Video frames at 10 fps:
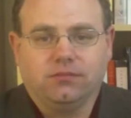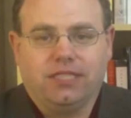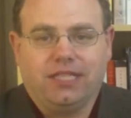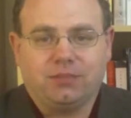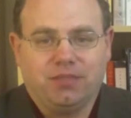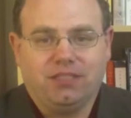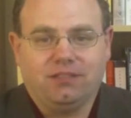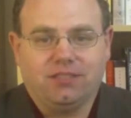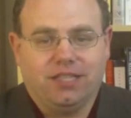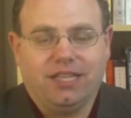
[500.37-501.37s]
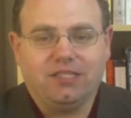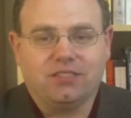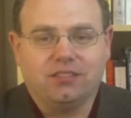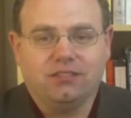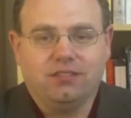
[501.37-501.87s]
And that's been
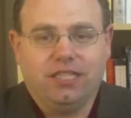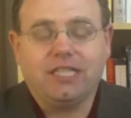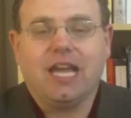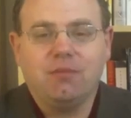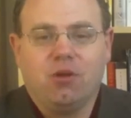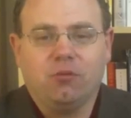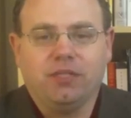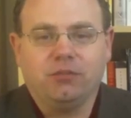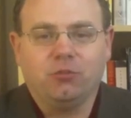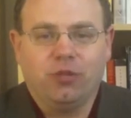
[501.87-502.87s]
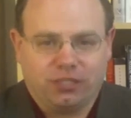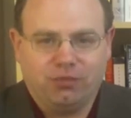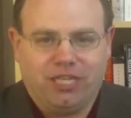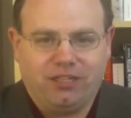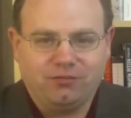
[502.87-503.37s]
today's Econ Moment with
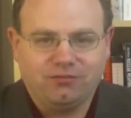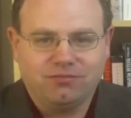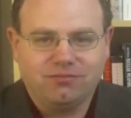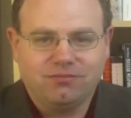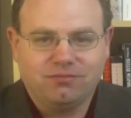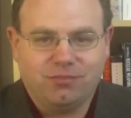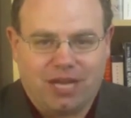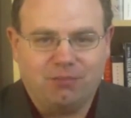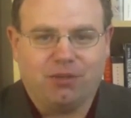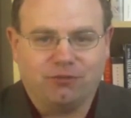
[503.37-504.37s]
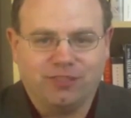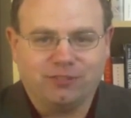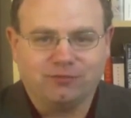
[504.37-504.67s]
me, Bob Murphy.